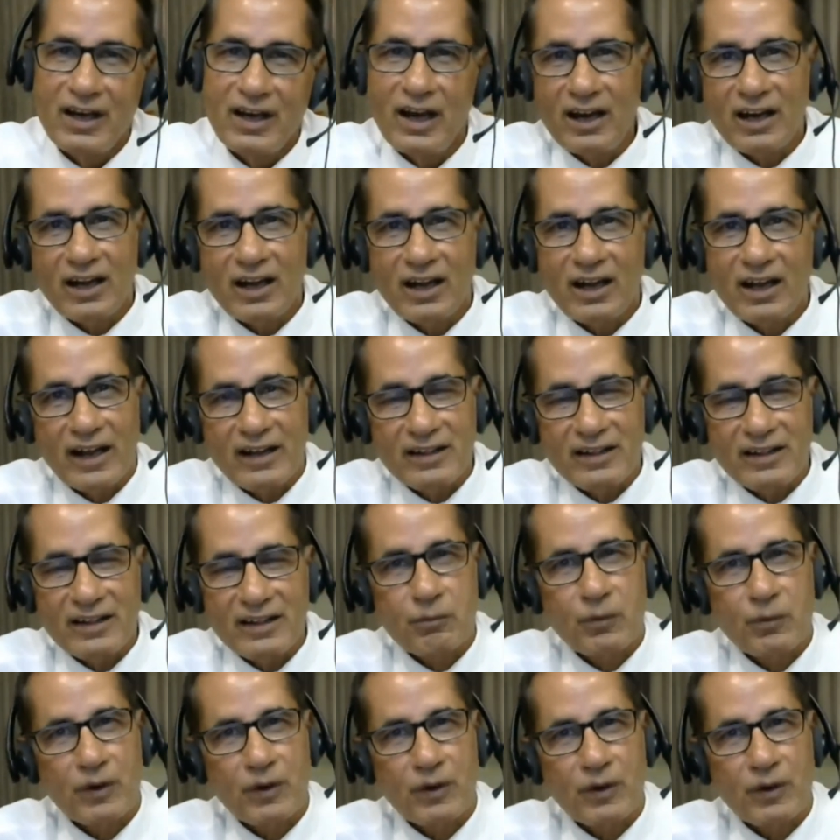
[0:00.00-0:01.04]
And
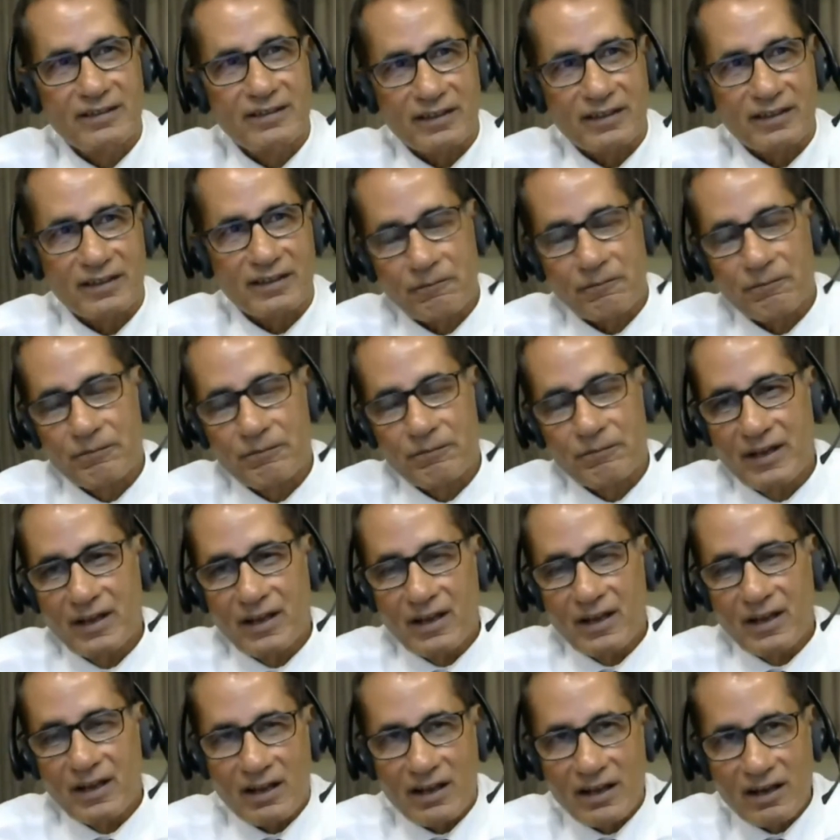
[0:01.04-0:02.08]
another point, sir,
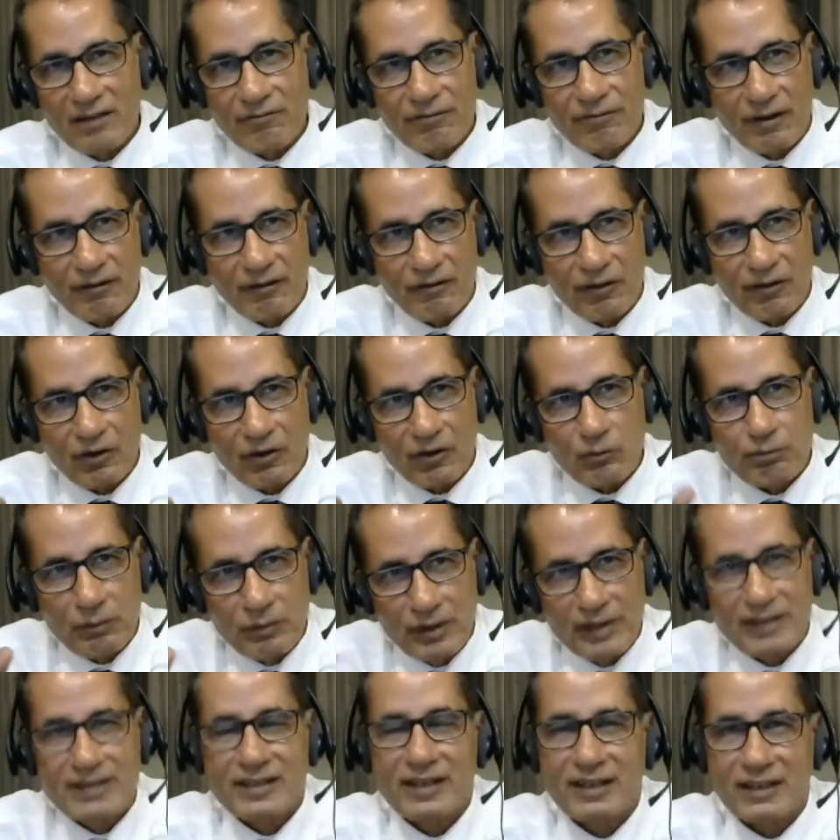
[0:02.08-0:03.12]
in favor of
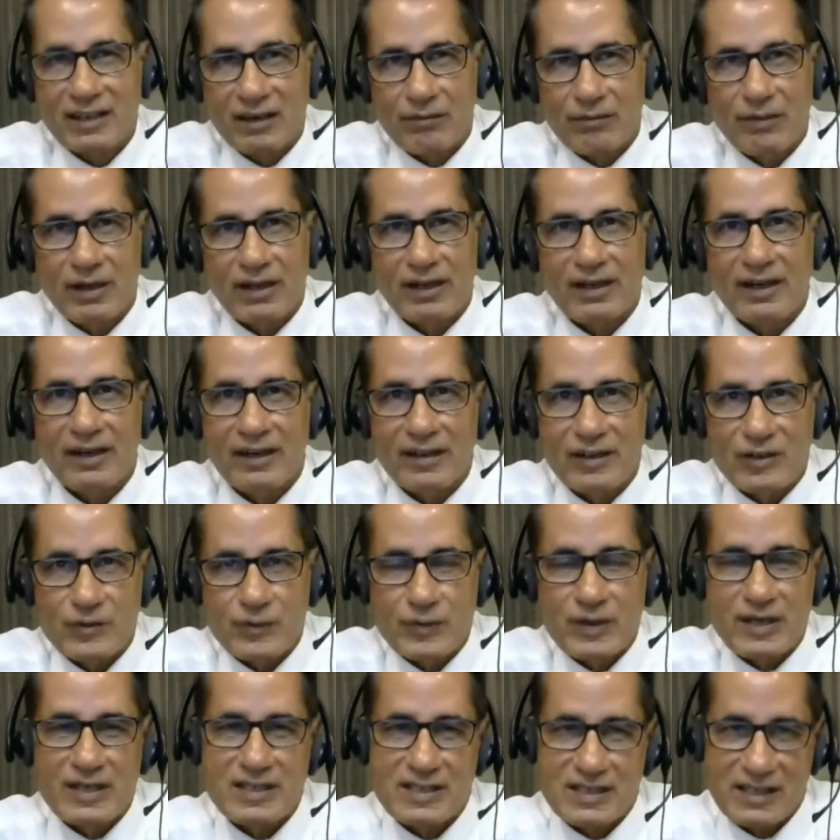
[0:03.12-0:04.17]
public sector bank, it
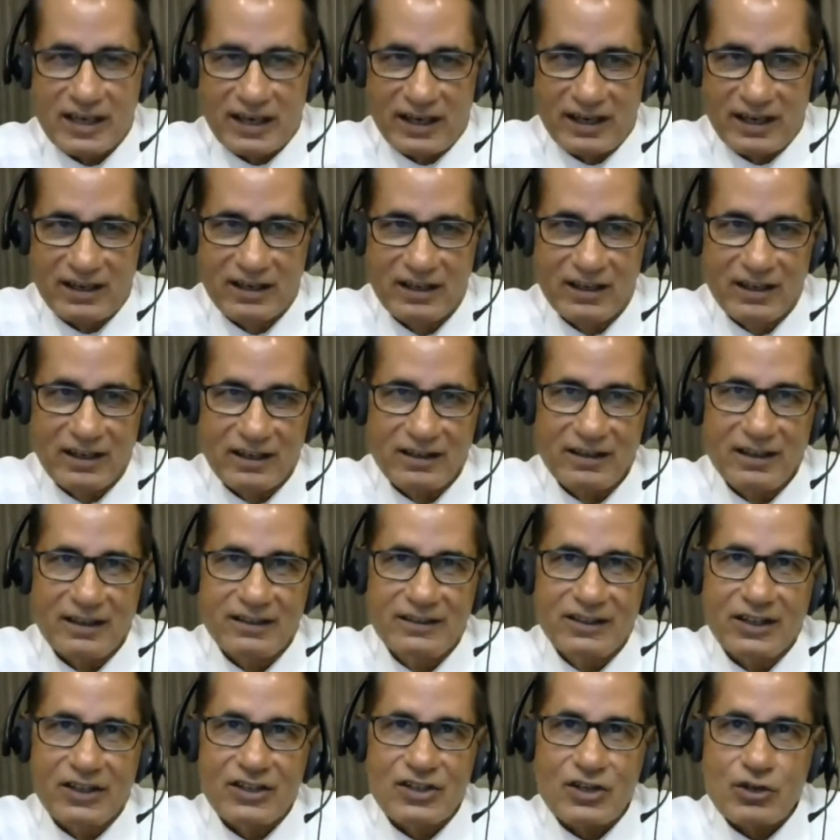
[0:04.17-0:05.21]
is being said
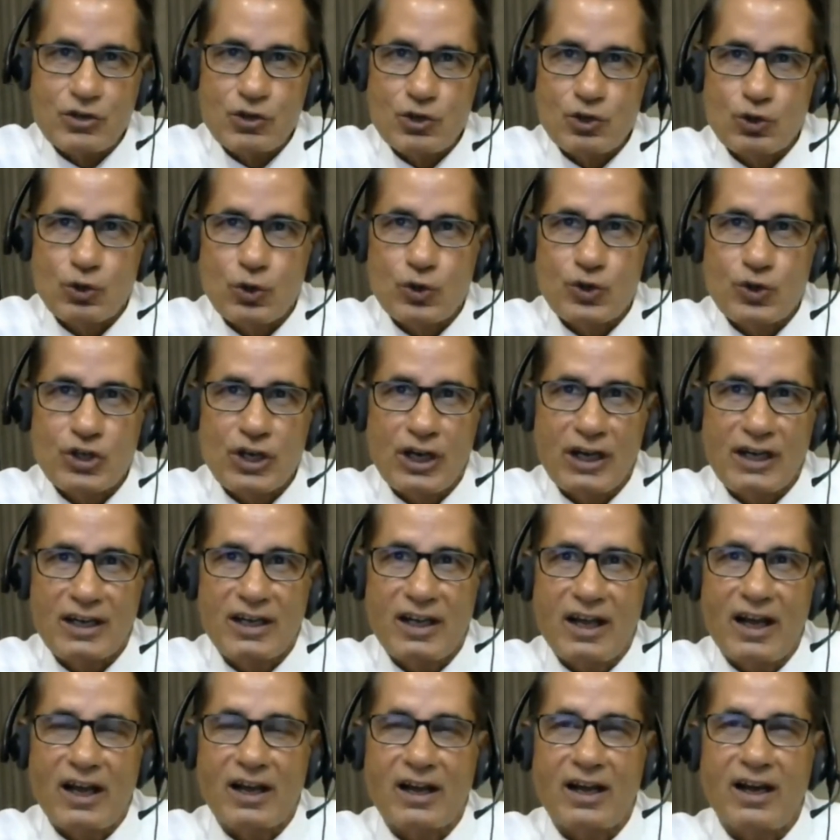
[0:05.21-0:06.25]
that there is a social
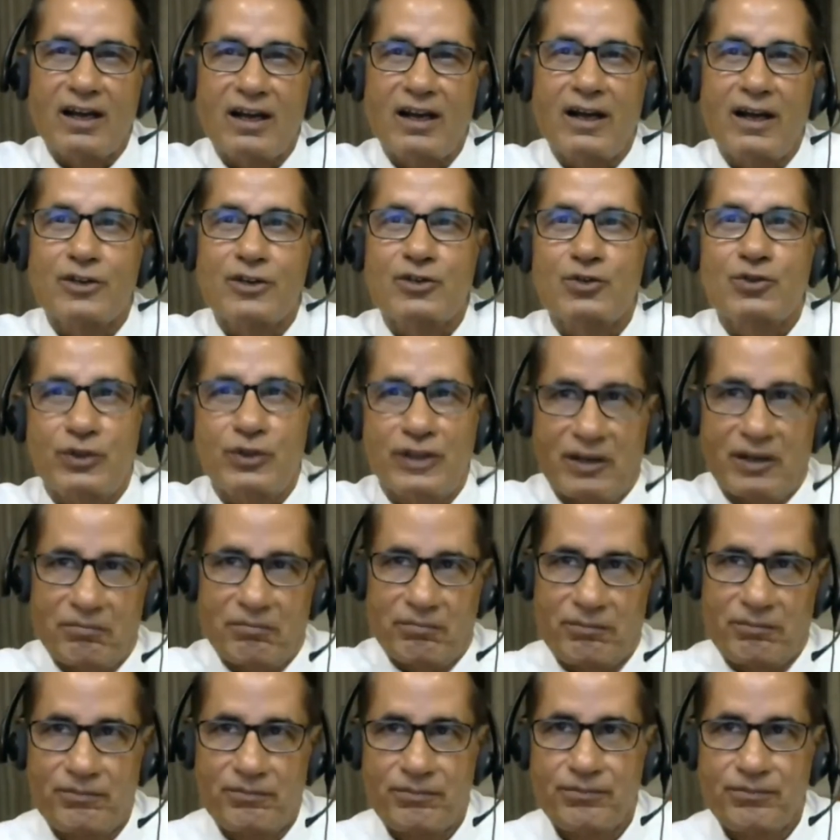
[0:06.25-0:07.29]
tag attached to
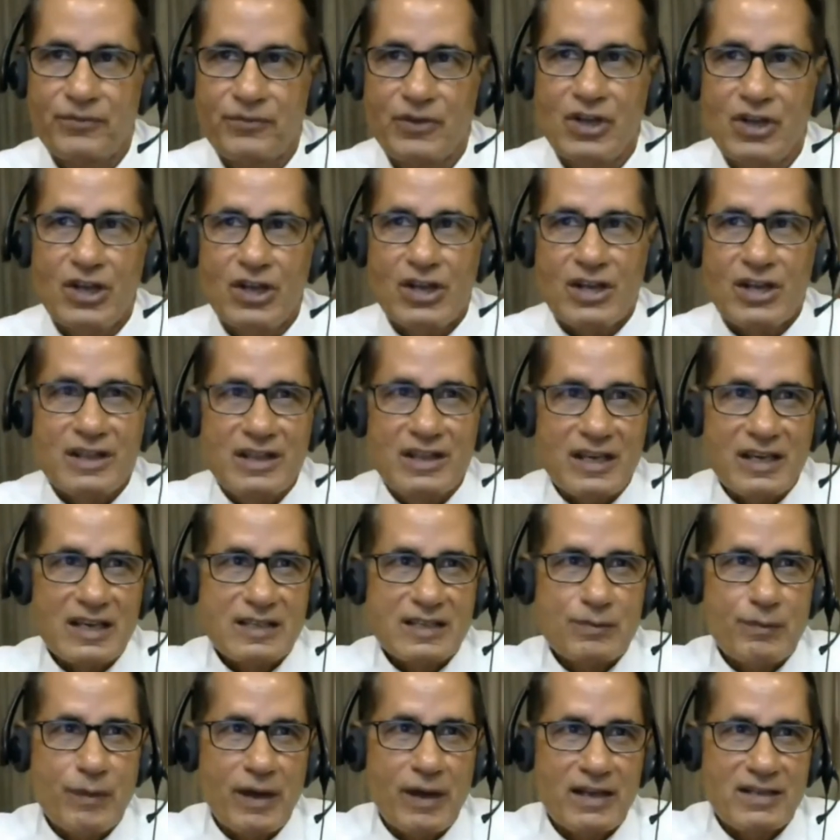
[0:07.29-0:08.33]
them.
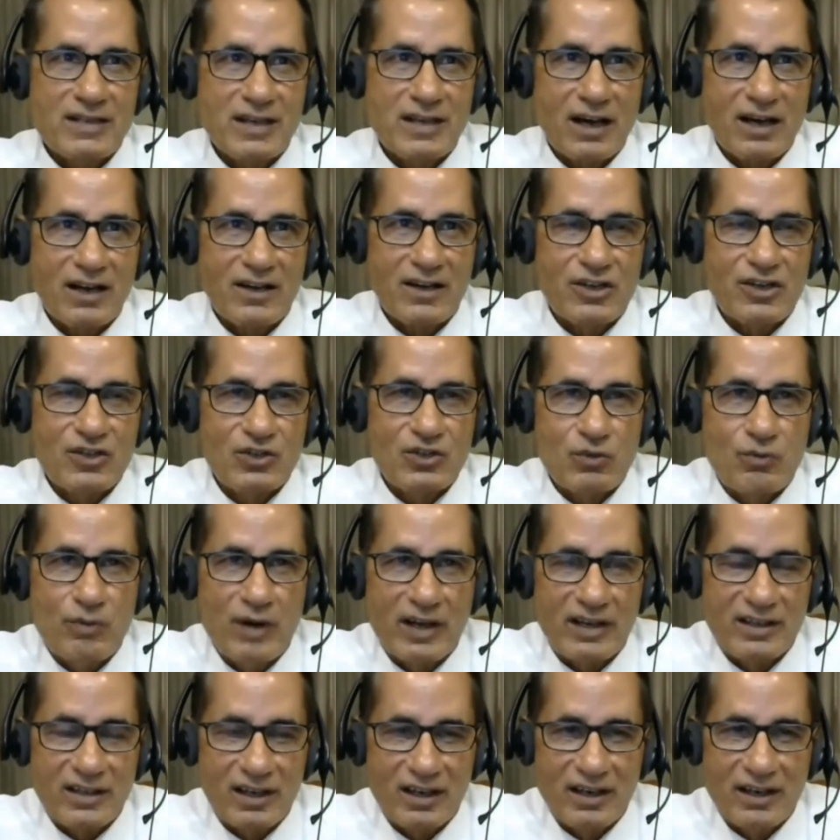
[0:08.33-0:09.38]
These banks are
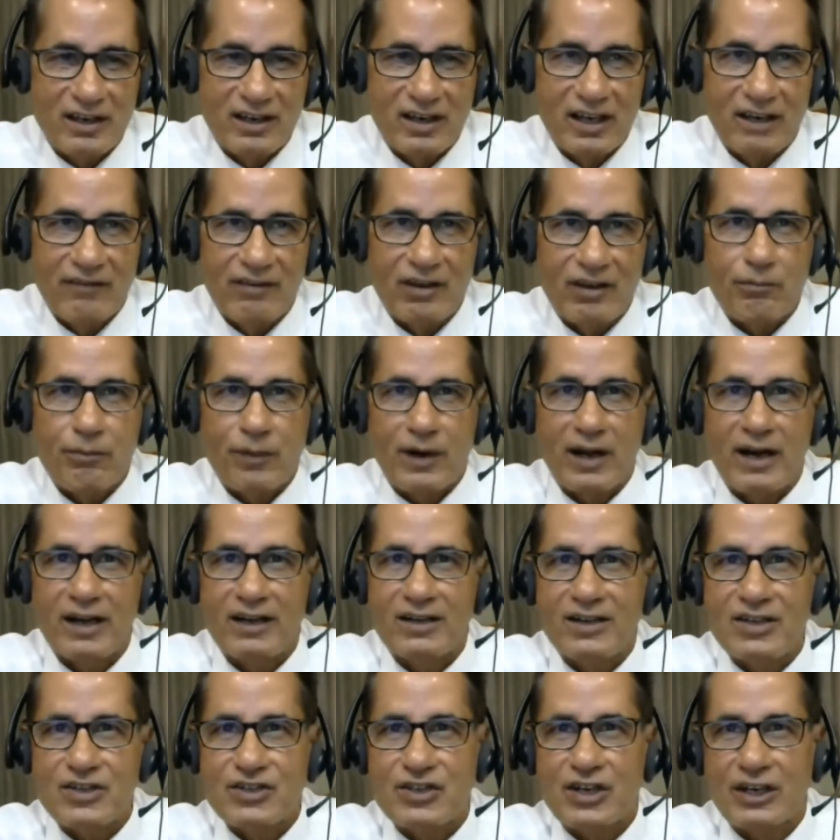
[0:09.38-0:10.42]
instrumental in giving
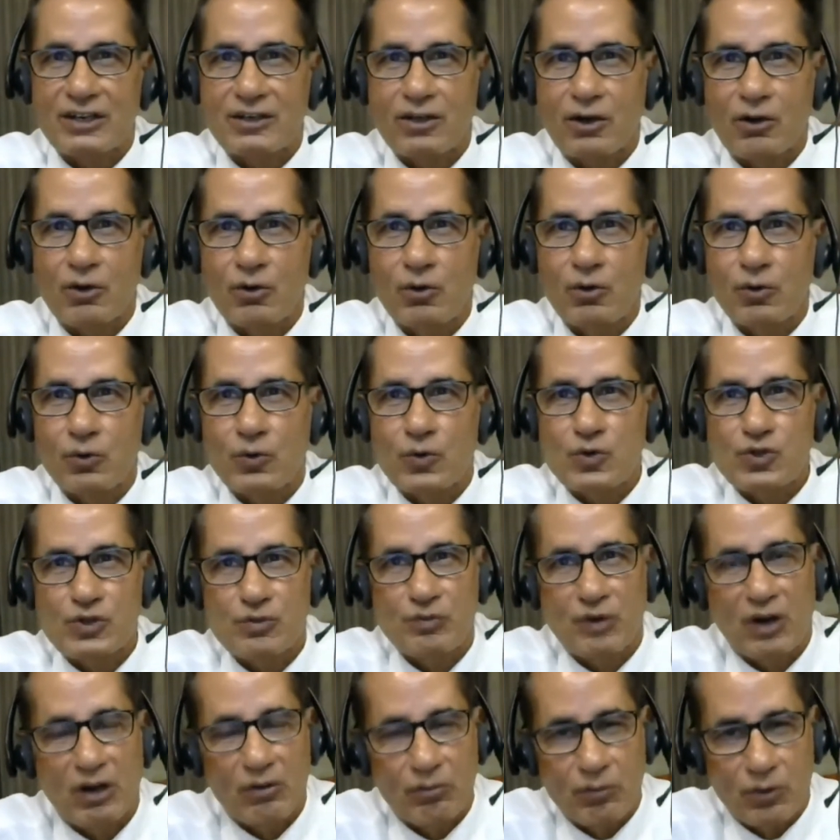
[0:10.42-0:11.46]
priority sector loan to
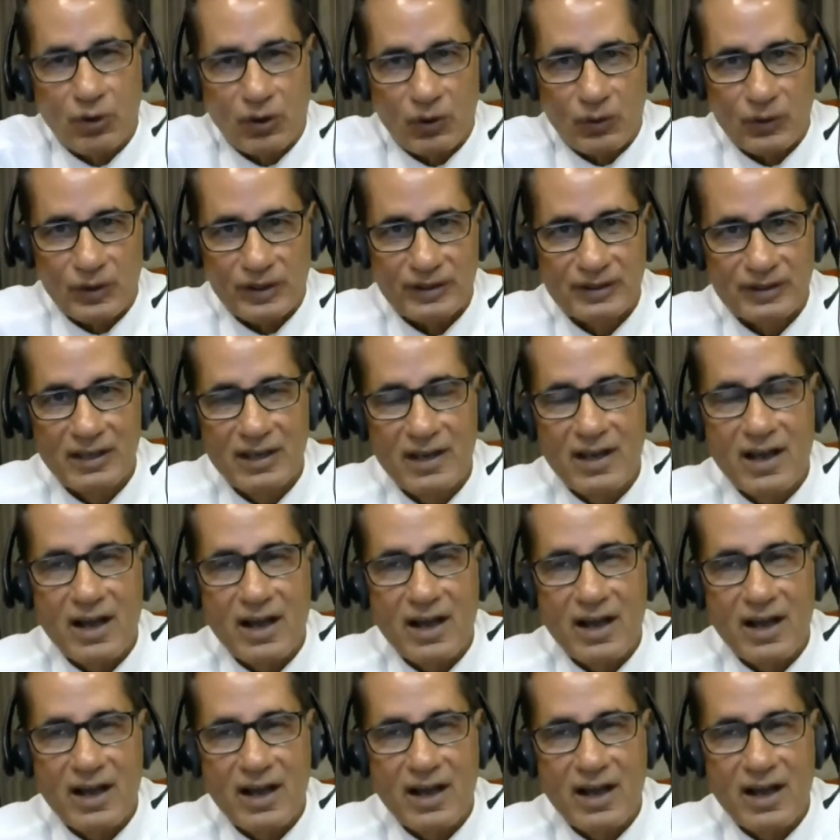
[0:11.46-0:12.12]
small borrowers,